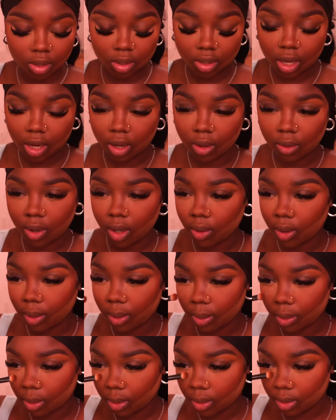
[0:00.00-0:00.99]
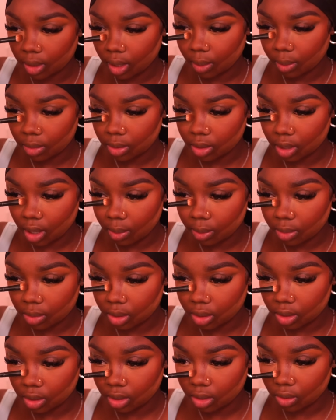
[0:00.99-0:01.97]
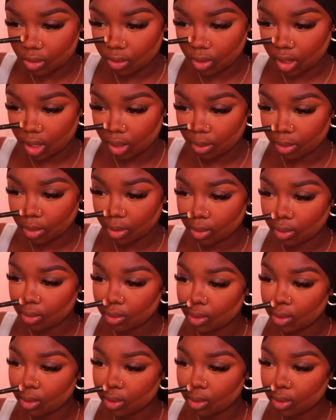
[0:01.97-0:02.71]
I don't want a white people nose. I'm just joking, bro.